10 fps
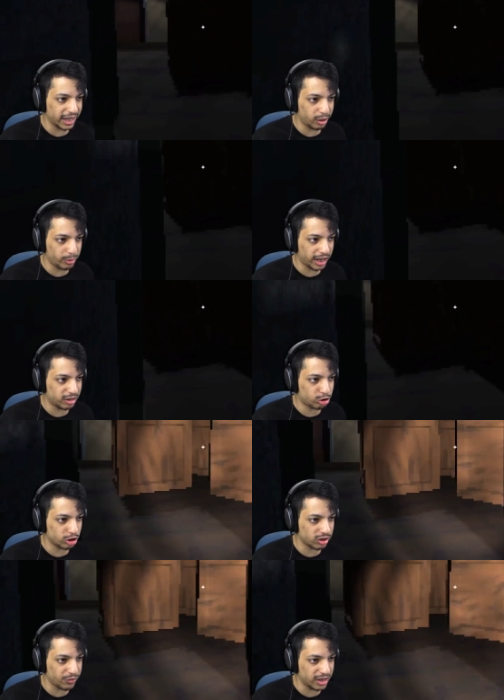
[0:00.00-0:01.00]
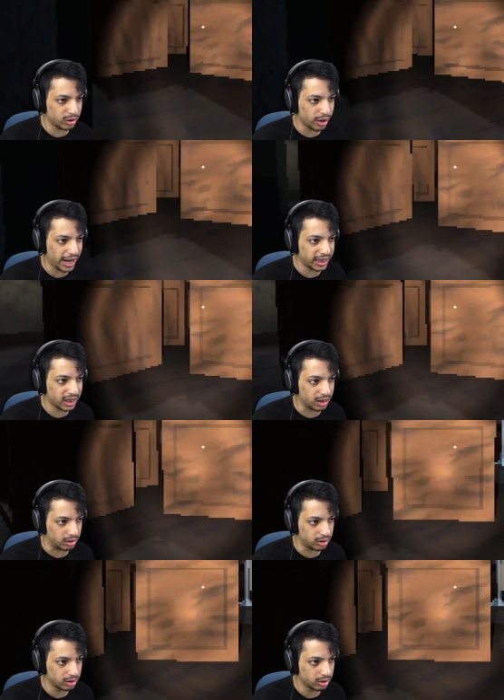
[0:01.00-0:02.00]
god. Okay, it's just a vent to hide
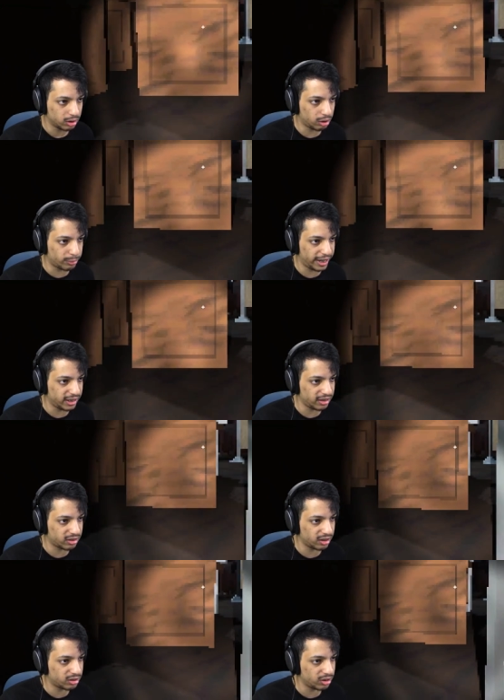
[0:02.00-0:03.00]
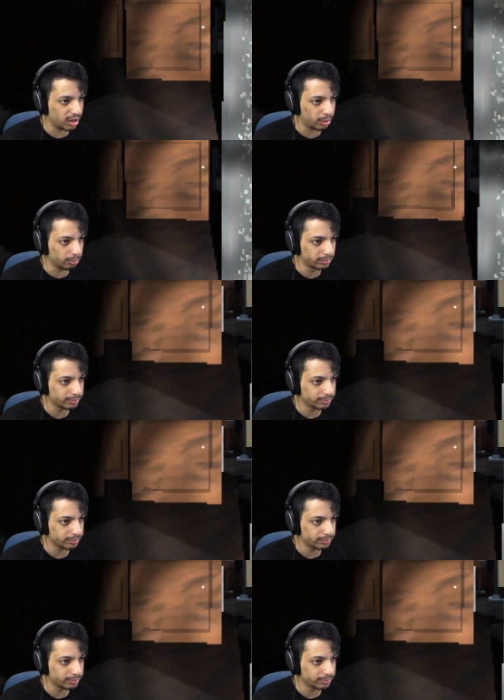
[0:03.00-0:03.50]
here. Alright, that's good to know.